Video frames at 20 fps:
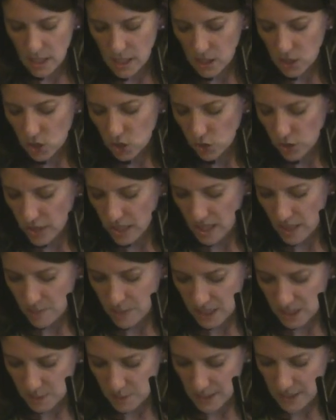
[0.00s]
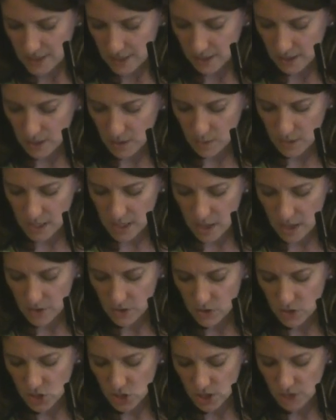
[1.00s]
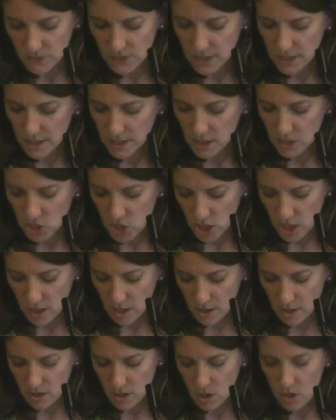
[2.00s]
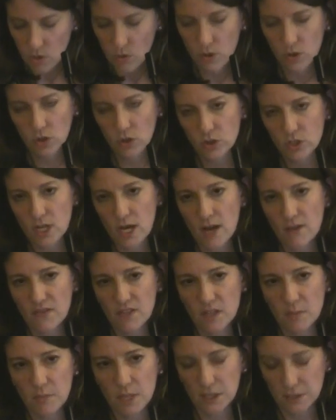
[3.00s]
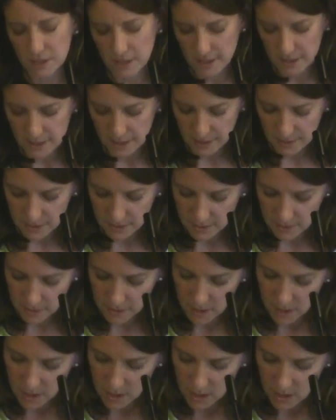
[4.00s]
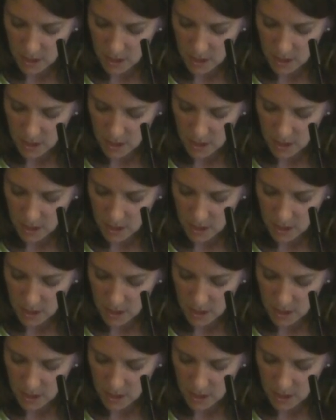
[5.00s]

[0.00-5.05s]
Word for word: each looking up expectantly when the other shifted in a chair or looked off in the middle distance.